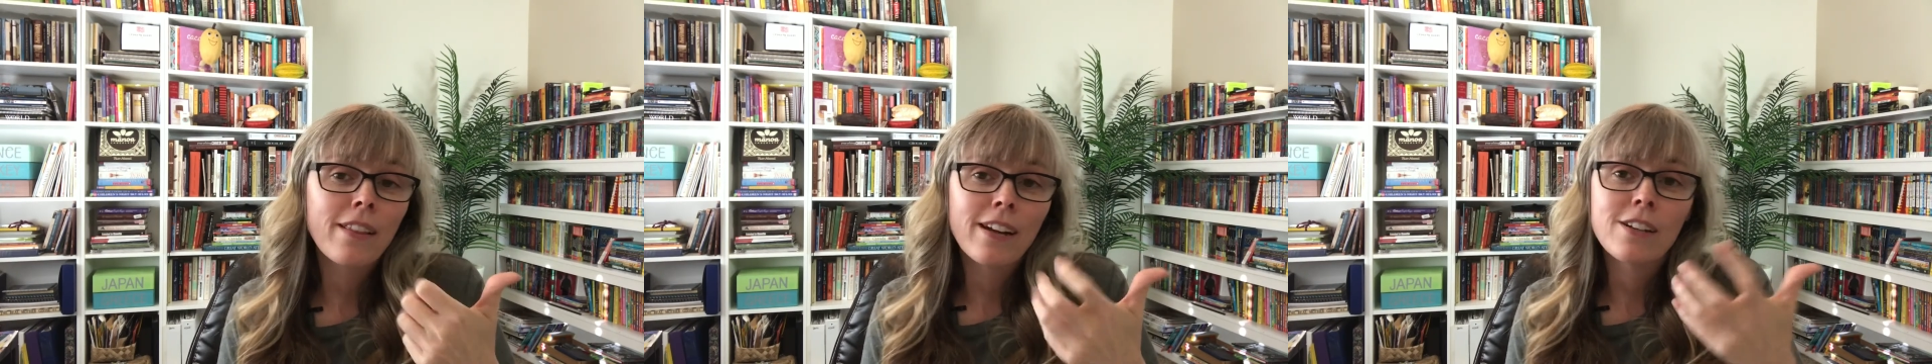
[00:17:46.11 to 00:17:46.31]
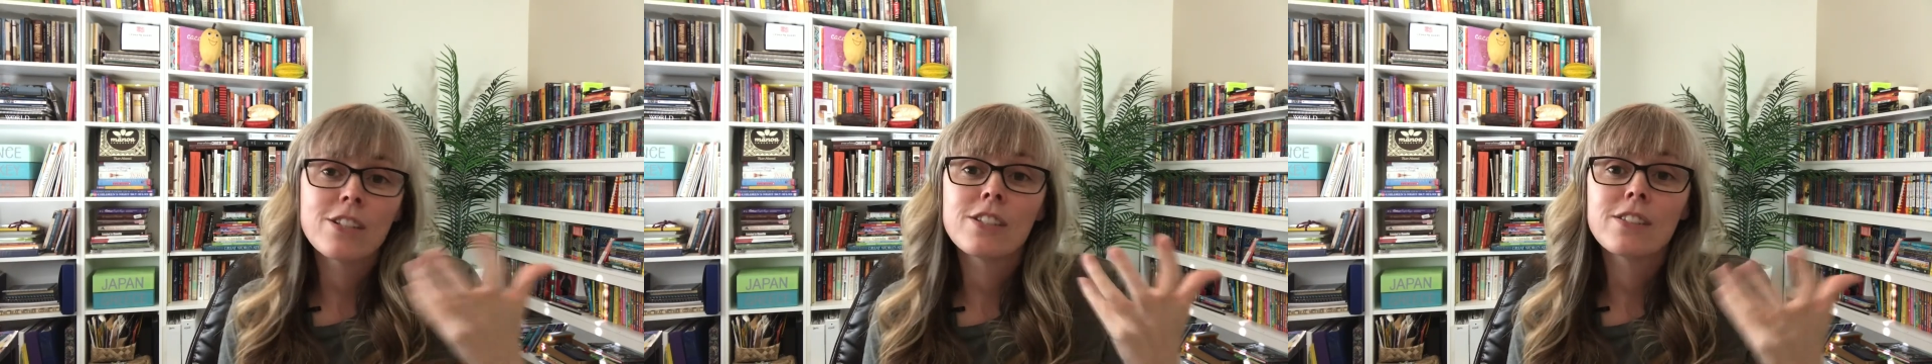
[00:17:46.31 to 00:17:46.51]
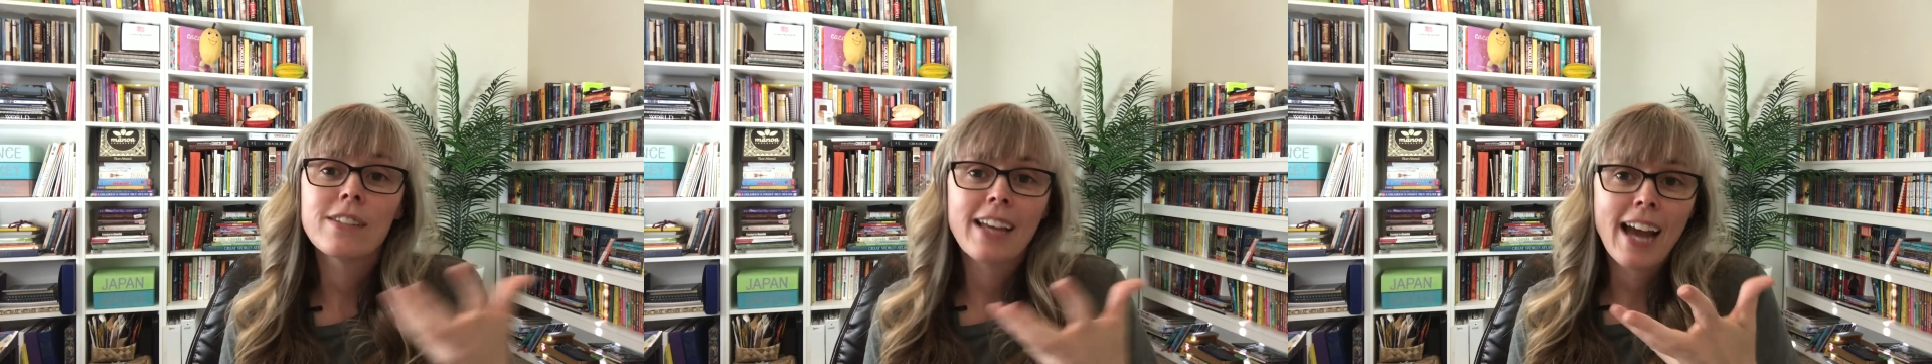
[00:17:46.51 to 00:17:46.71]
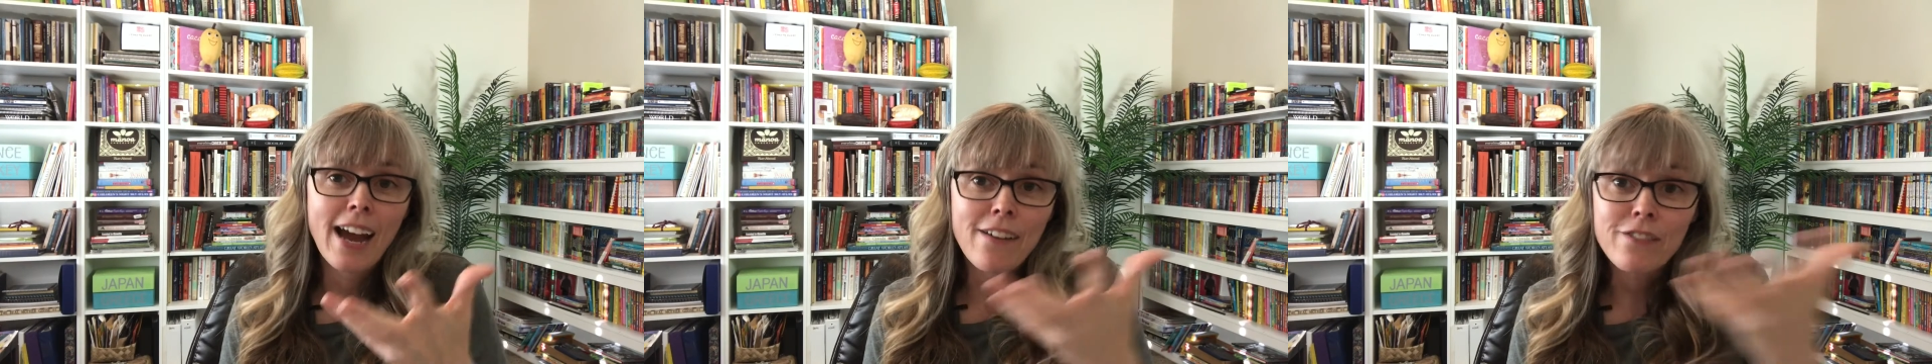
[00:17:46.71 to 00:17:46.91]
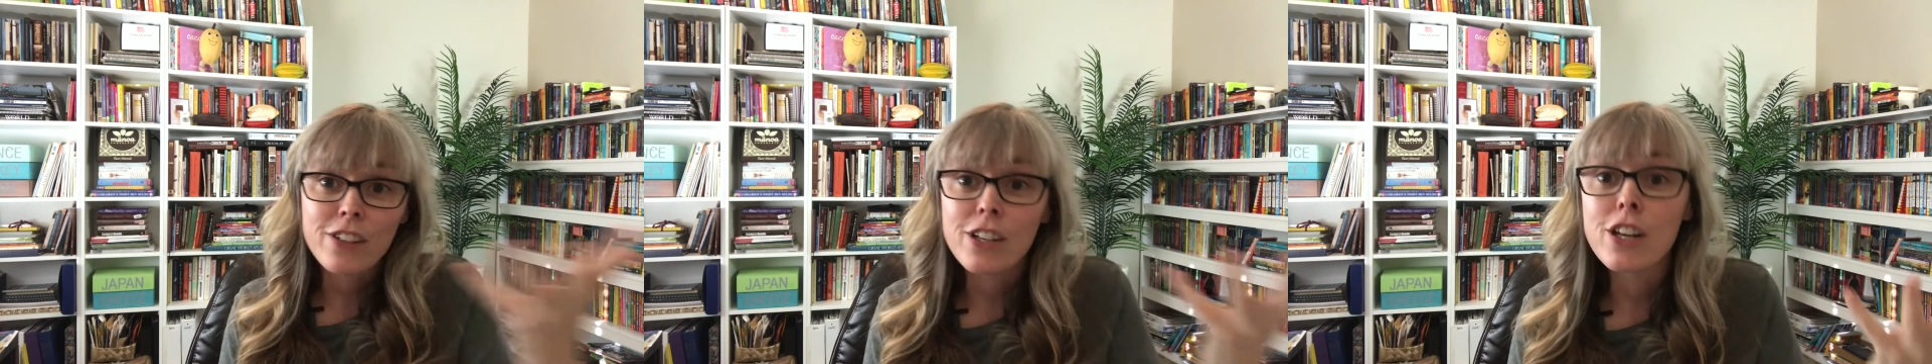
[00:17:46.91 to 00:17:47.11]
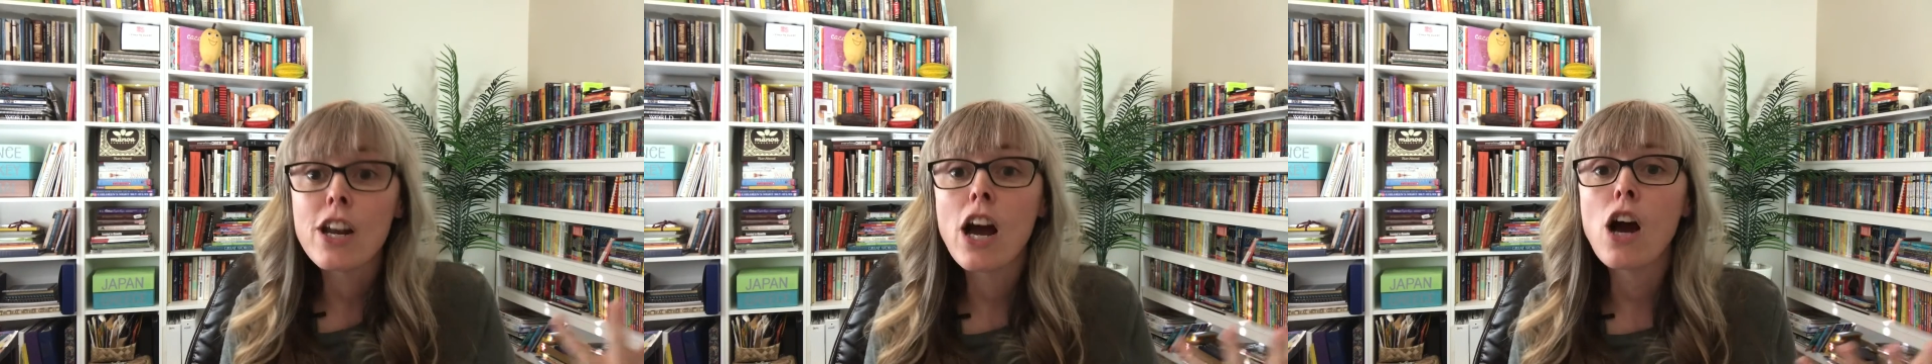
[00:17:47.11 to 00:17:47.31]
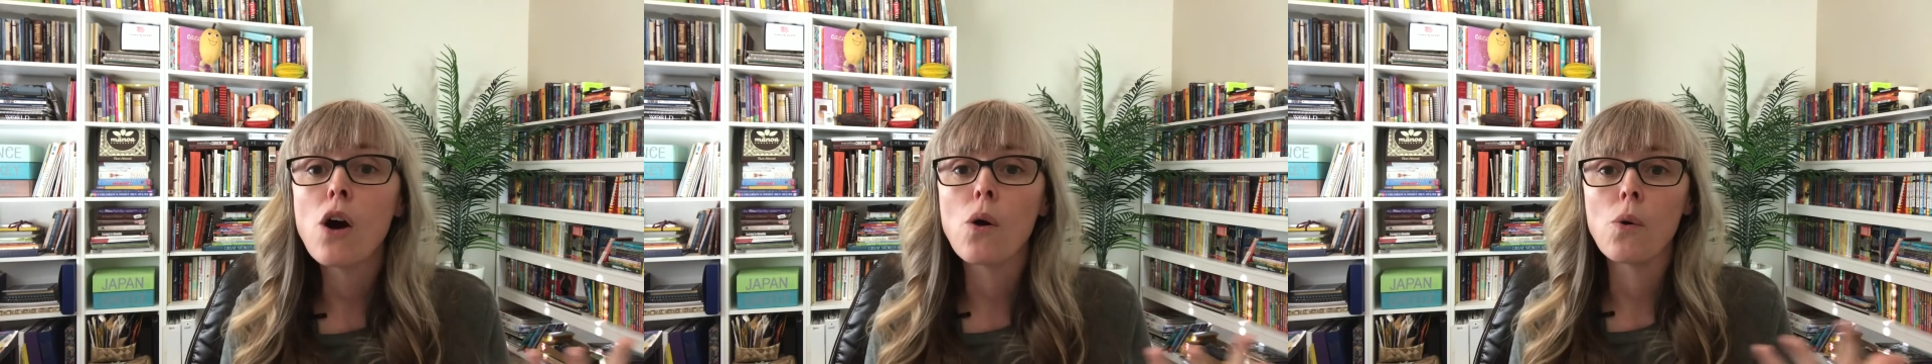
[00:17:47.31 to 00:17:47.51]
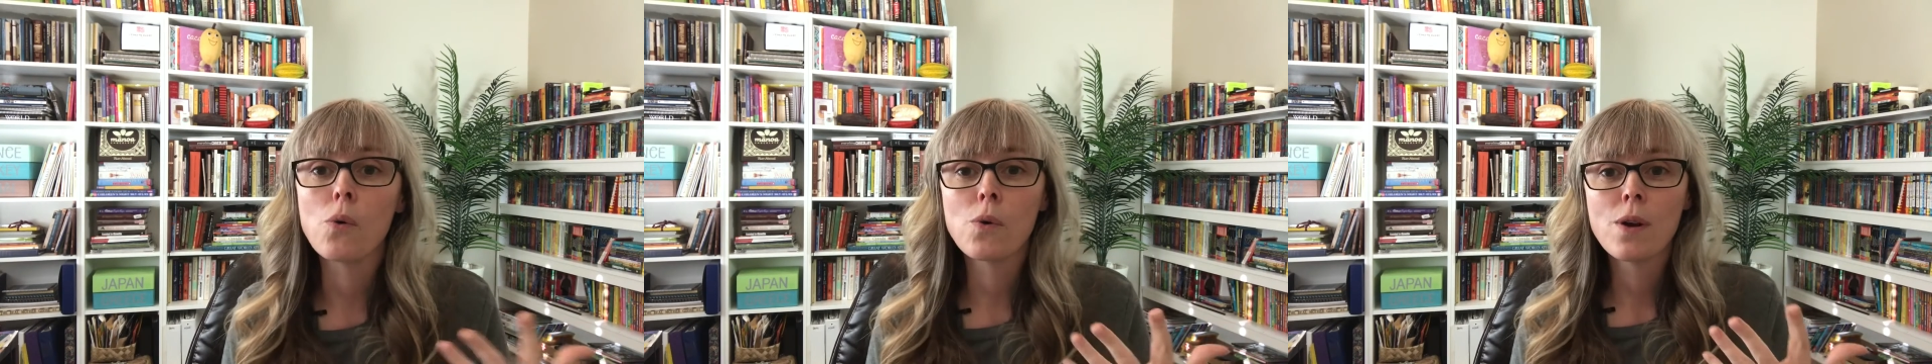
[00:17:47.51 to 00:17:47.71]
there, they have to
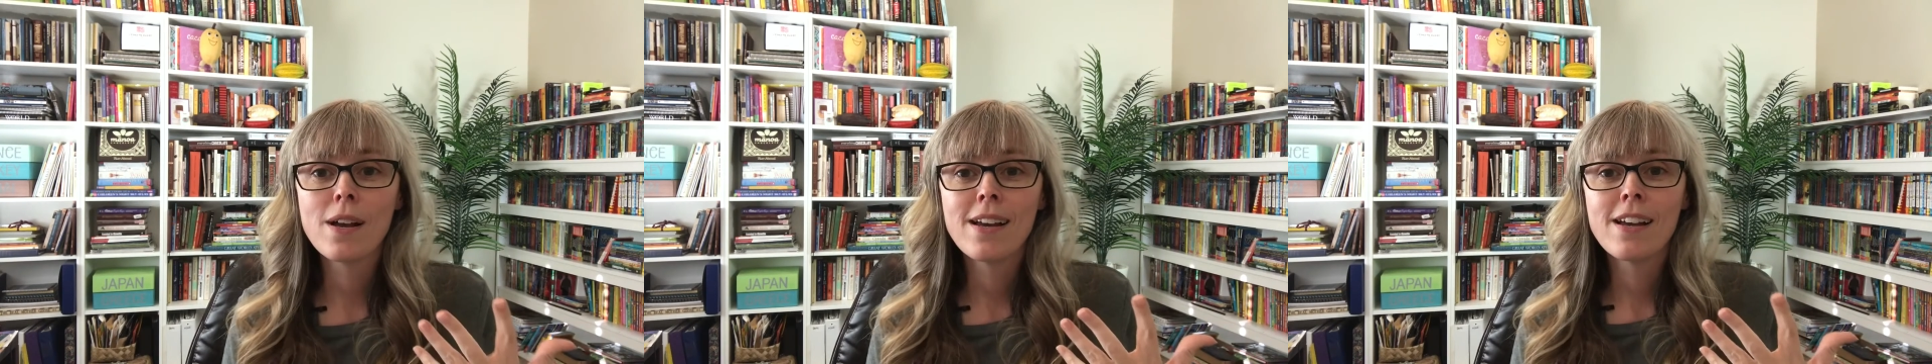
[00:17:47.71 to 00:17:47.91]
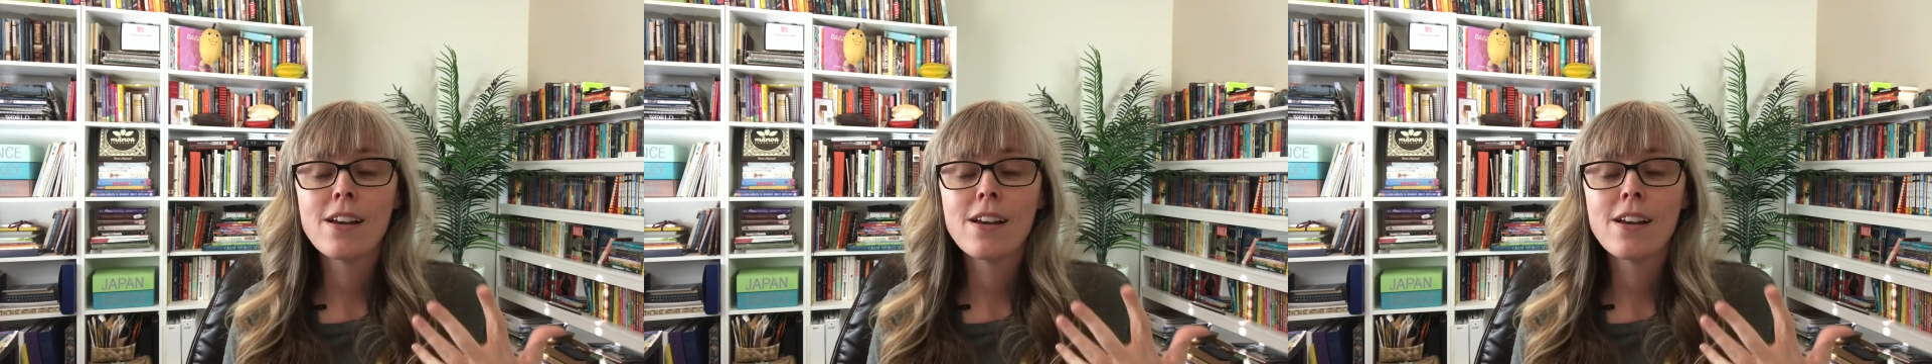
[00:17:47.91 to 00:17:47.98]
know